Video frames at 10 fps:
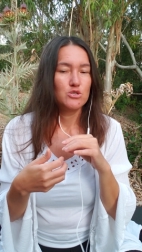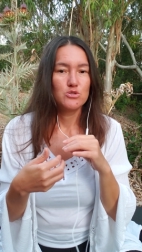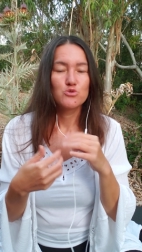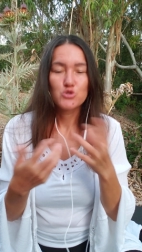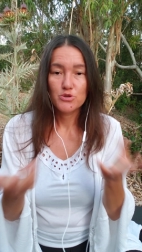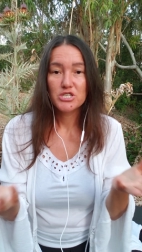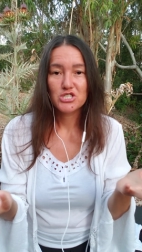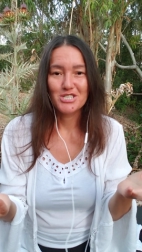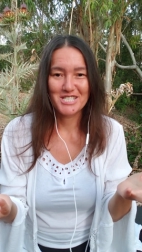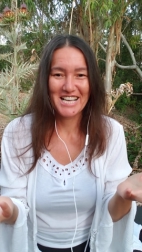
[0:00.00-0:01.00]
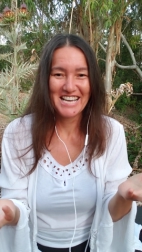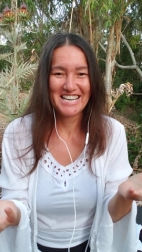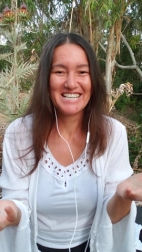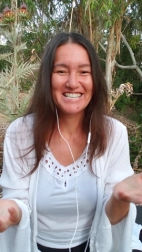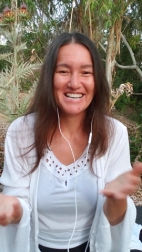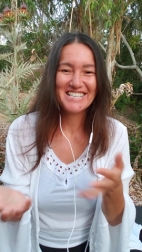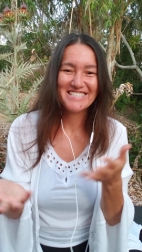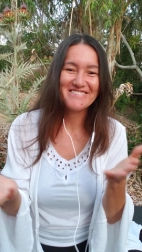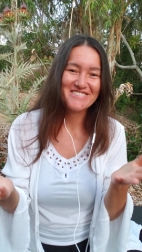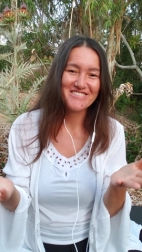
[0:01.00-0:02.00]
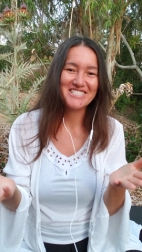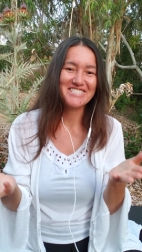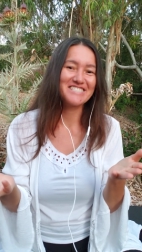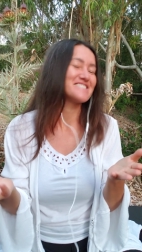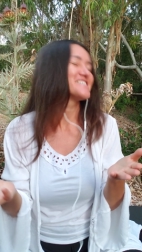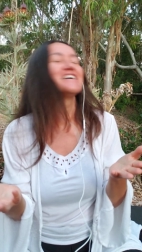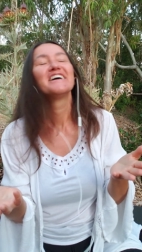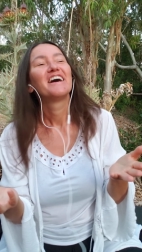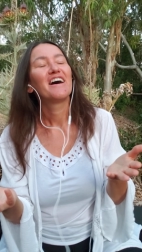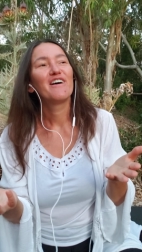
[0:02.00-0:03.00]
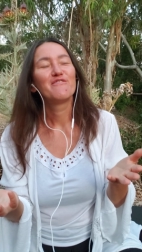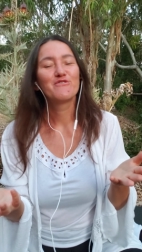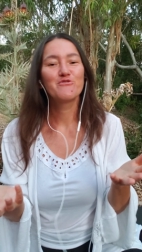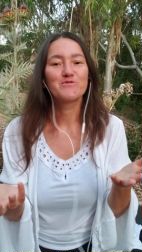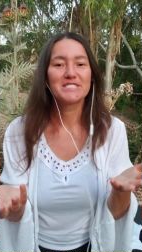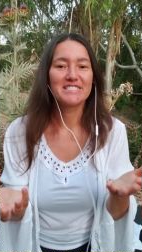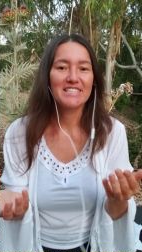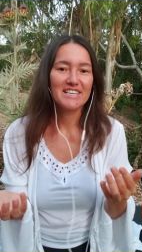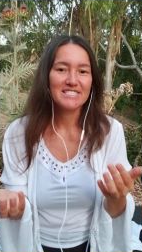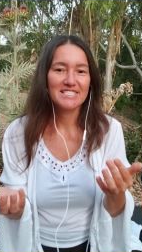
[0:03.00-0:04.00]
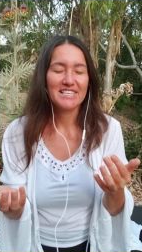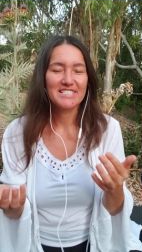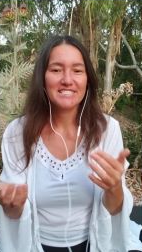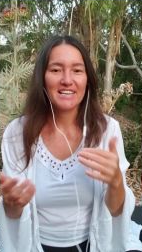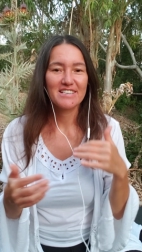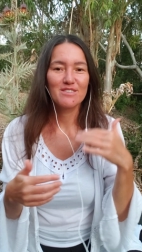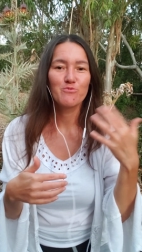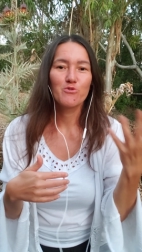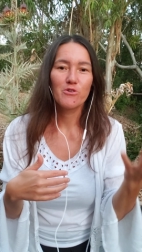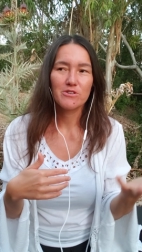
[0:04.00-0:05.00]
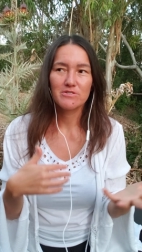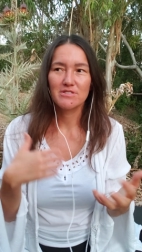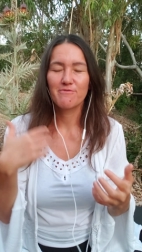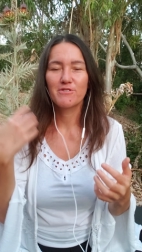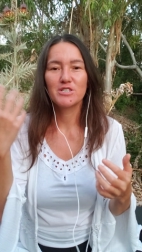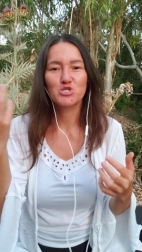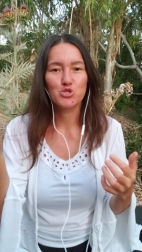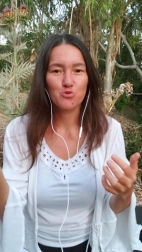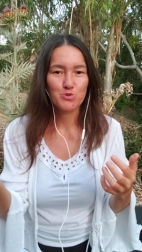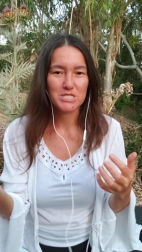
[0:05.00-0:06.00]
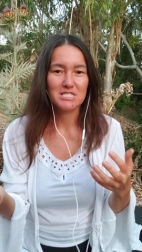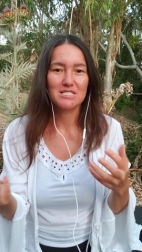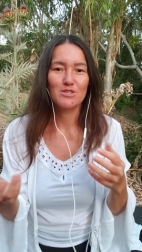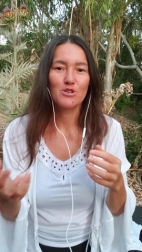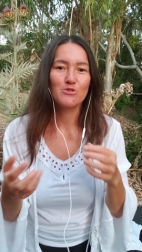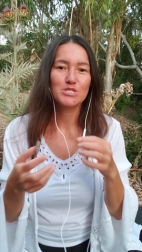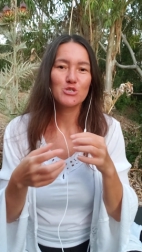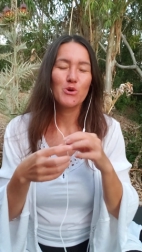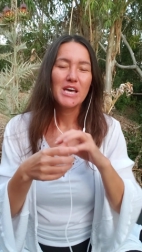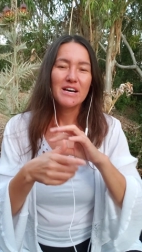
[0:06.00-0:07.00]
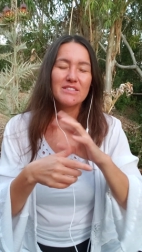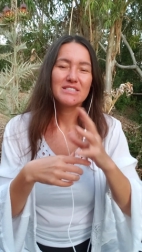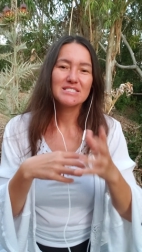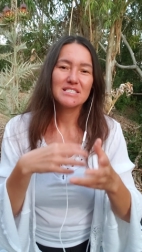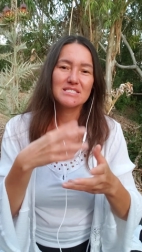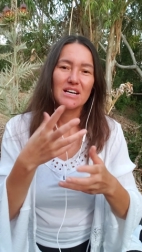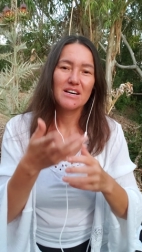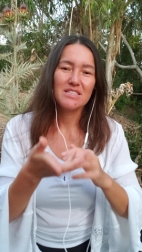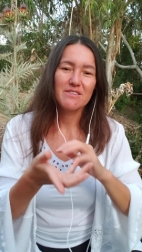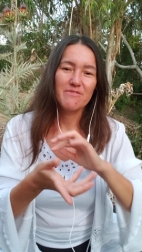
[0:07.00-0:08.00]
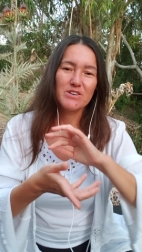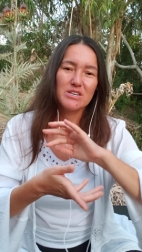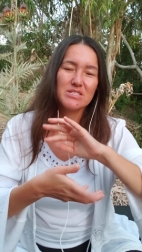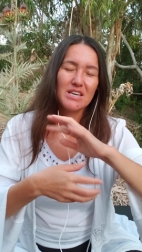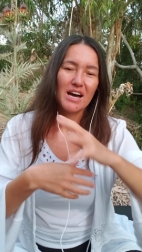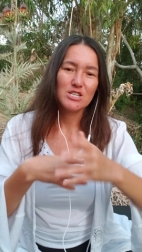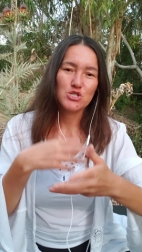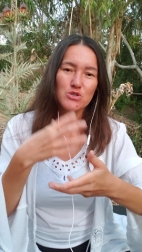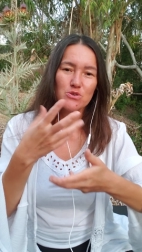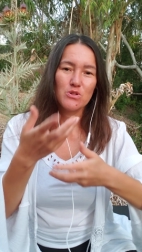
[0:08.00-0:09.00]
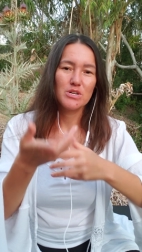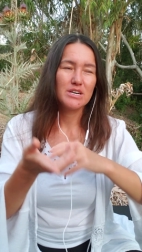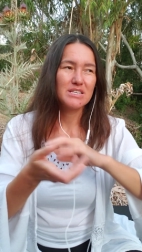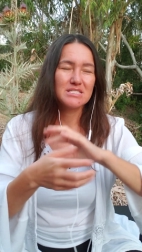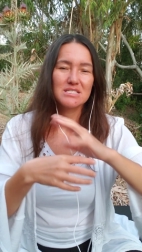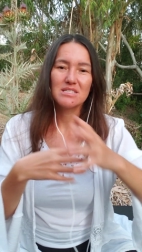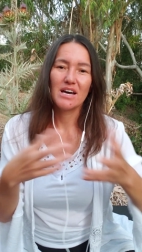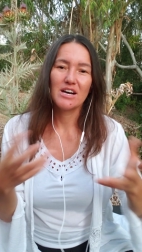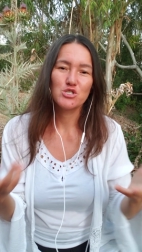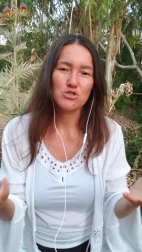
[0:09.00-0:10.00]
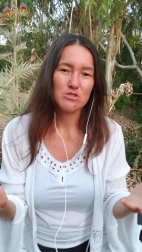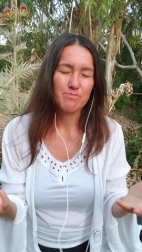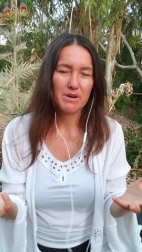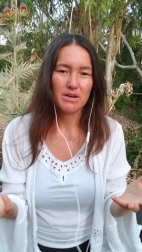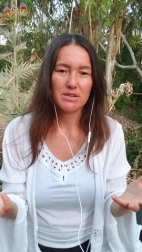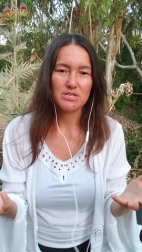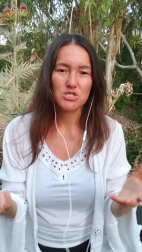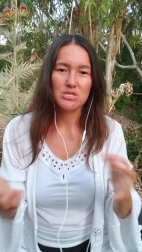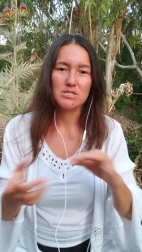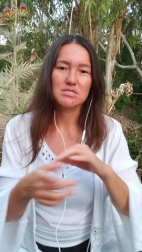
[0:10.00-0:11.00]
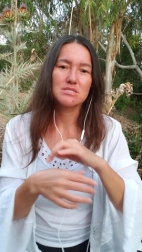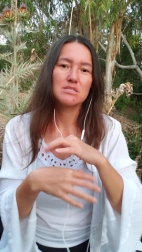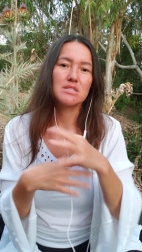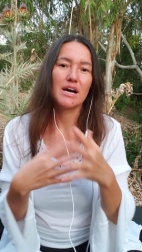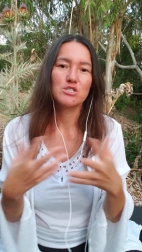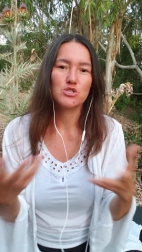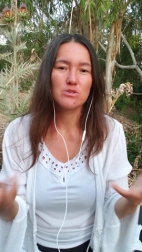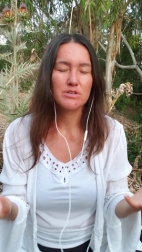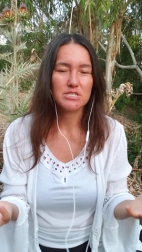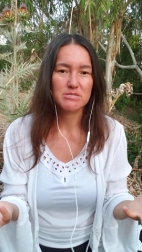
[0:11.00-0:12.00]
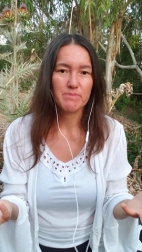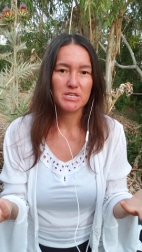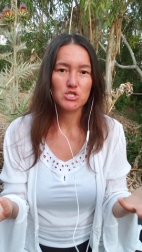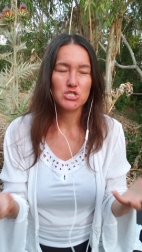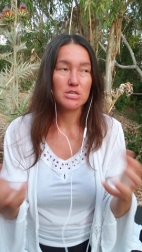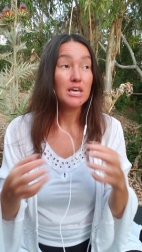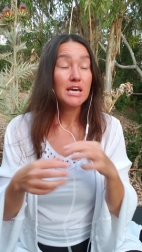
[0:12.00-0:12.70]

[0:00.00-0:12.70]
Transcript: nutritious, right? Nutritious foods in that sense, like the water, the fresh juices, So this is kind of a natural, it's a natural progression. It's the natural expansion.